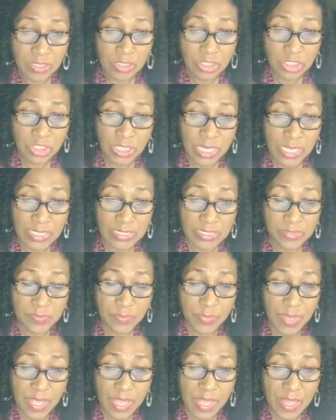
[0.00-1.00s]

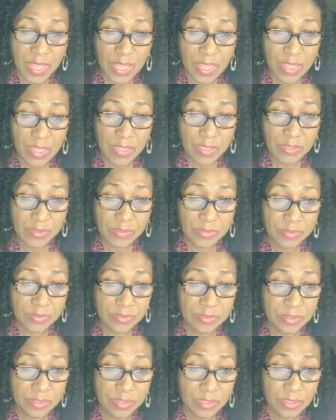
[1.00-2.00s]
Jezebel,
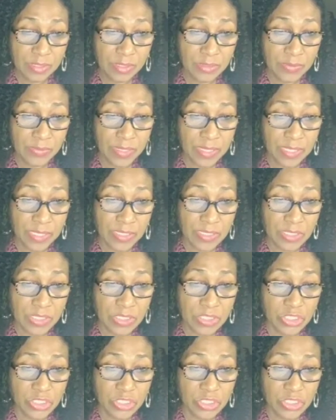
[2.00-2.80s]
right?